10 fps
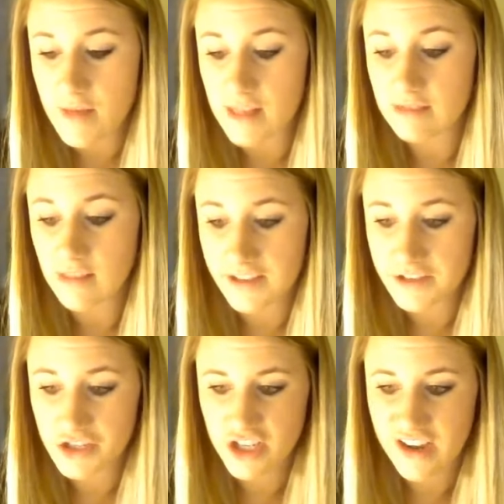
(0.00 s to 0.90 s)

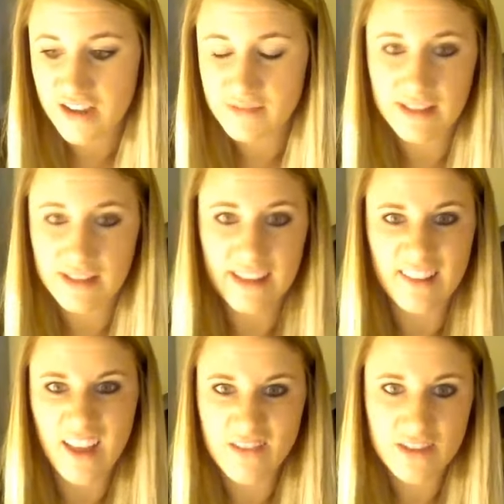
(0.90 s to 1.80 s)
Lunch times like
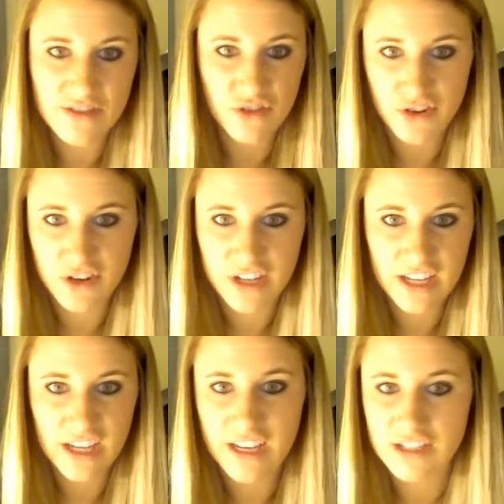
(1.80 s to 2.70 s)

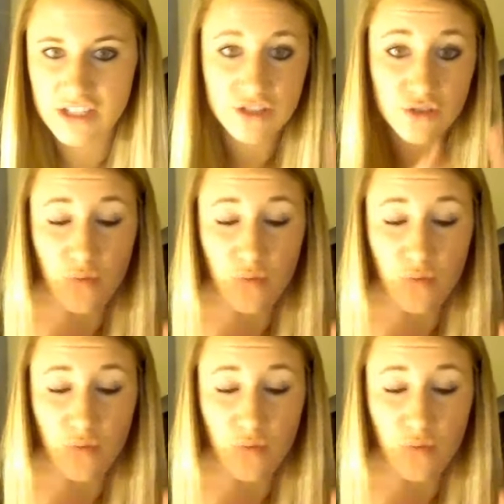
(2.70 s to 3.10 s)
11:30 to